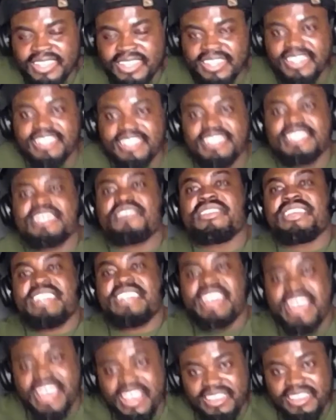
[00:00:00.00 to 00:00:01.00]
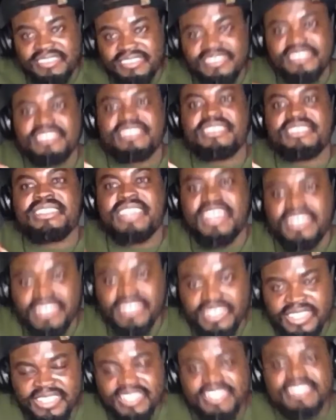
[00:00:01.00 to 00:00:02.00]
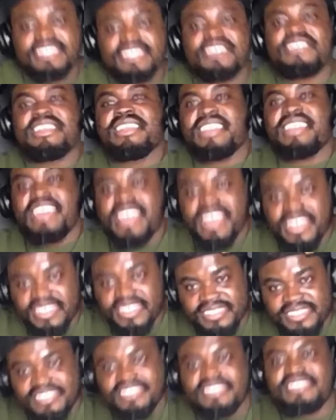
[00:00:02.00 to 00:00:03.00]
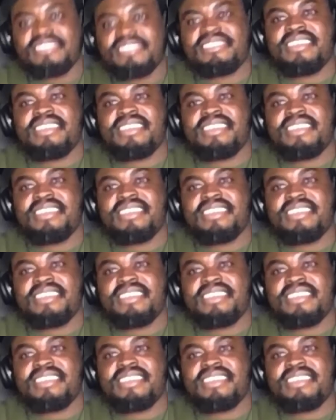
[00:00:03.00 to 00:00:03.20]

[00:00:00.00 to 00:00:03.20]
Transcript: This is how they dance. That, This is how they dance.